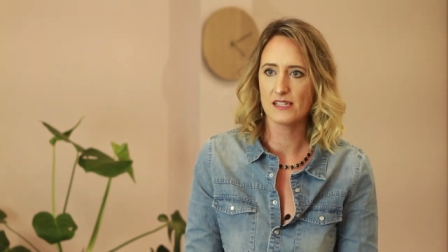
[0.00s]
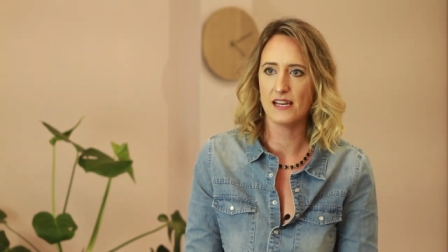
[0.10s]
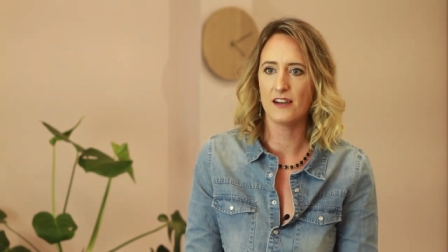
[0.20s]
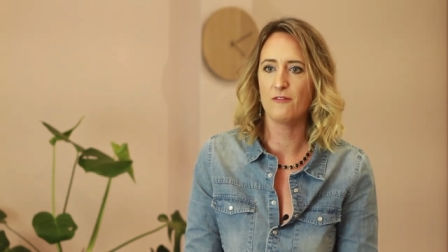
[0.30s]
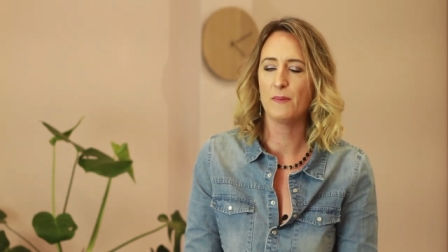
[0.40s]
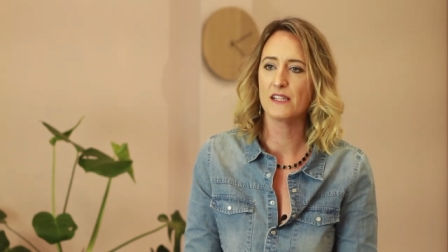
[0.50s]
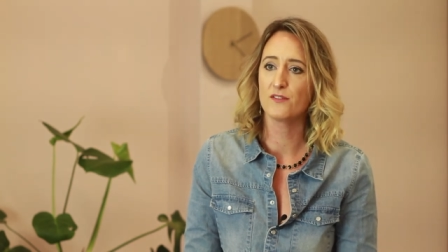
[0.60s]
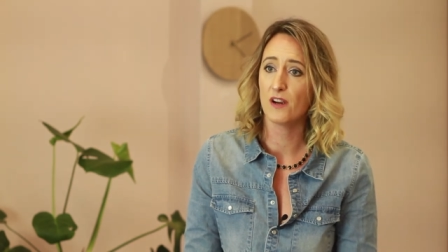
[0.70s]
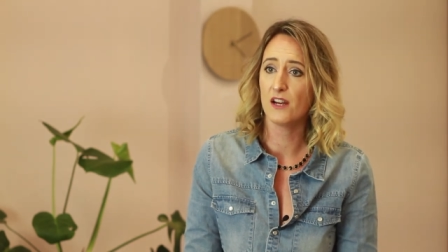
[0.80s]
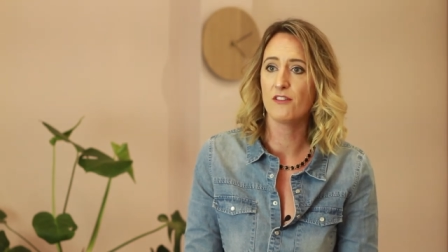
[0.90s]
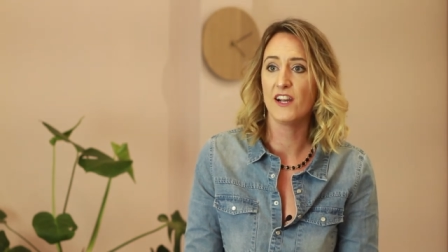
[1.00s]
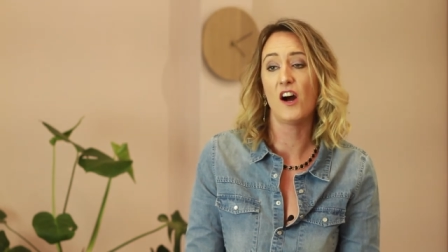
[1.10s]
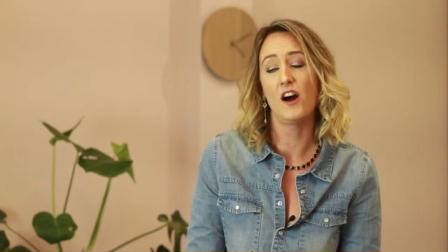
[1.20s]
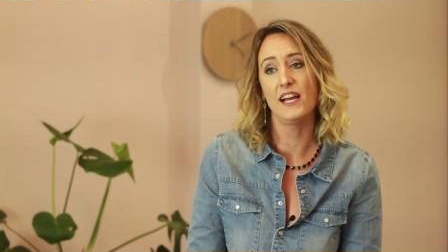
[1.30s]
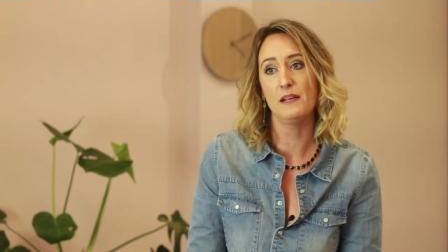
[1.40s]
and I've picked very, very
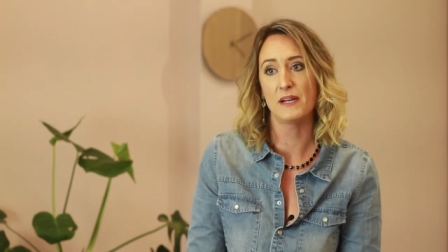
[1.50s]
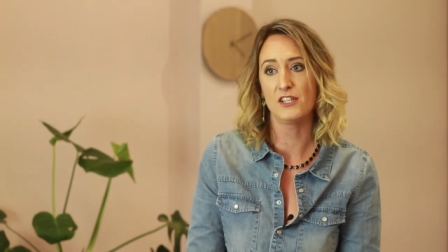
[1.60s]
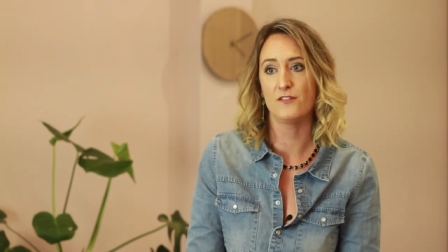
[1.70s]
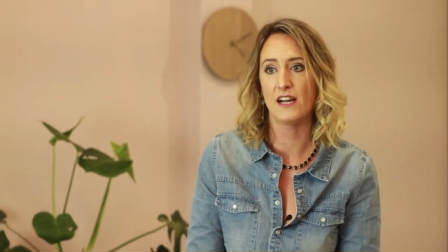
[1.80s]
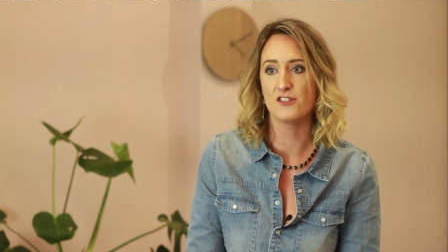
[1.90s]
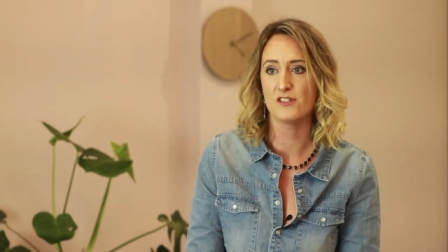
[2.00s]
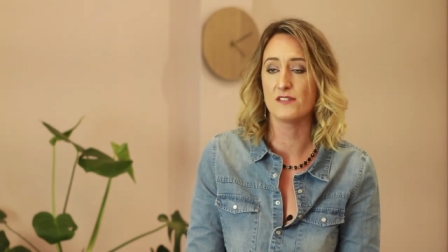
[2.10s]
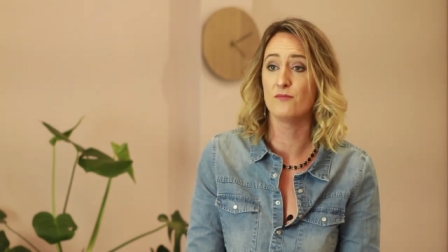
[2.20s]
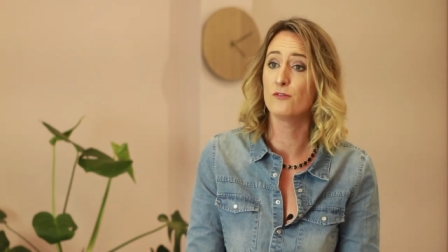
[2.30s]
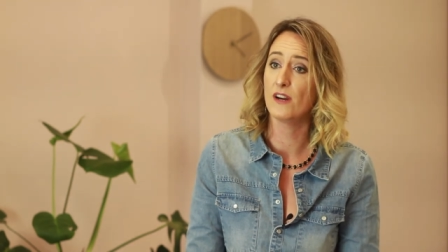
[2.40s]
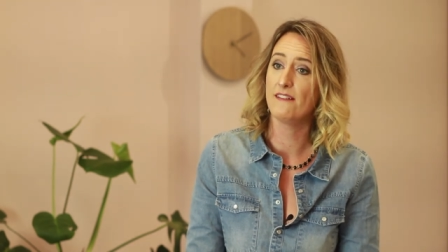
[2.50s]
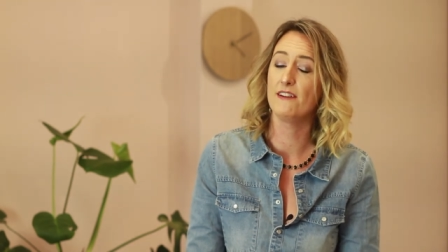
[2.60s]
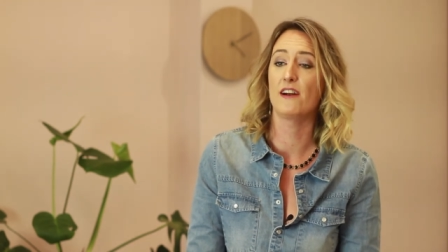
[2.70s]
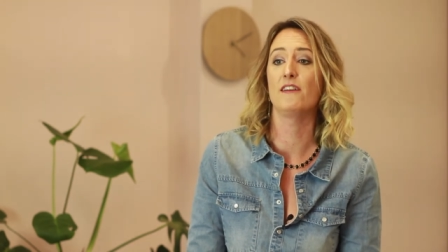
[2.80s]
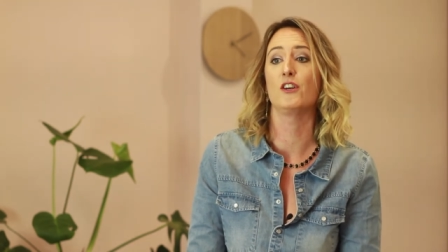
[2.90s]
high manufacturers and very,
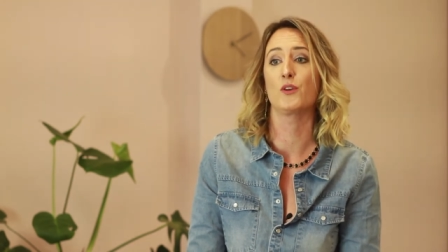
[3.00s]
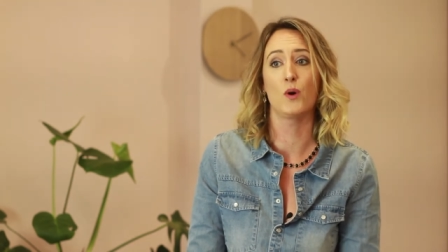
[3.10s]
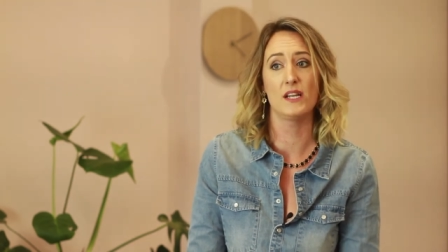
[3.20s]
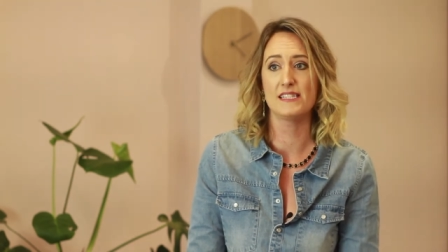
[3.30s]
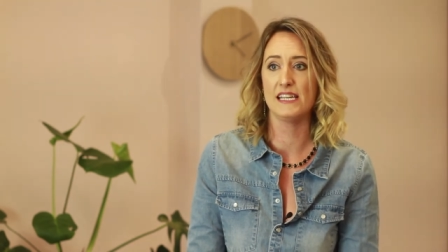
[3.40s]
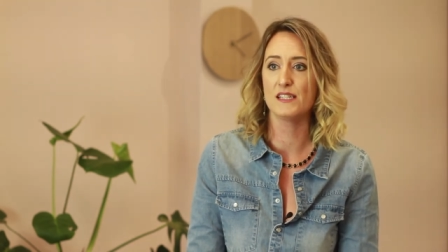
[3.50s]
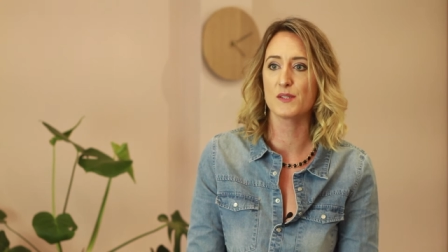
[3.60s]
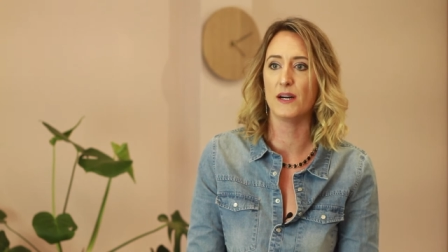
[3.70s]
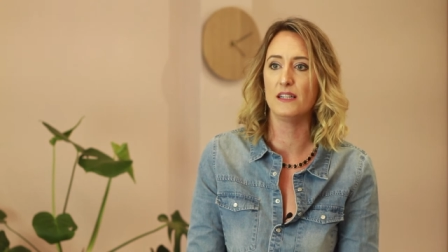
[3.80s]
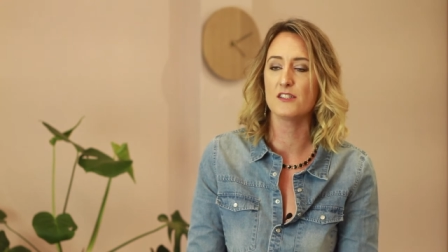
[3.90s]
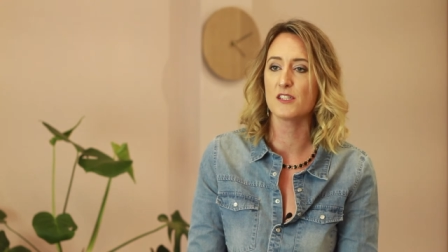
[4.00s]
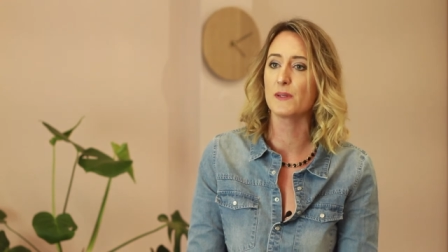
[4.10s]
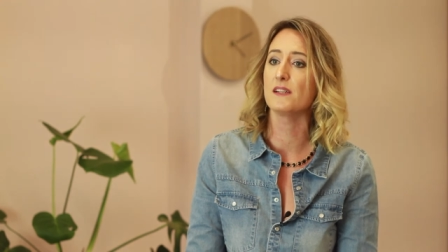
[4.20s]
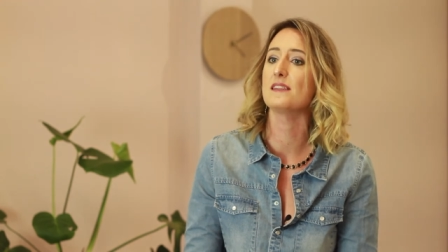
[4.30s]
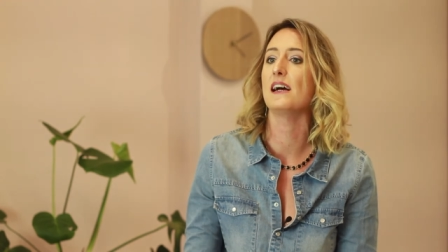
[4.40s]
very good quality as well, just
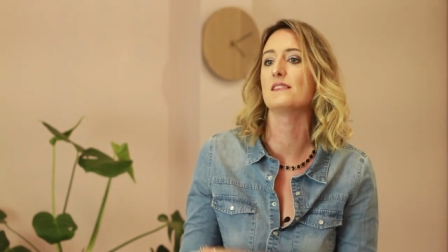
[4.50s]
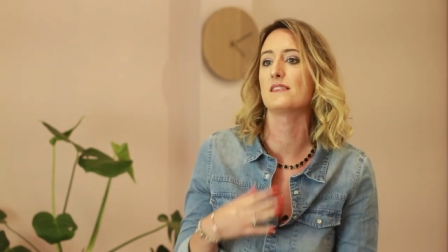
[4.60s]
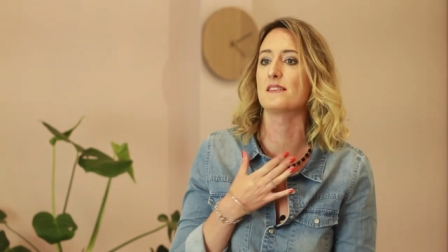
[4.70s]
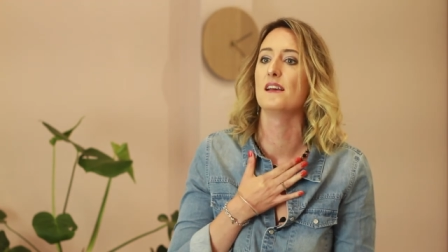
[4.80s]
because that's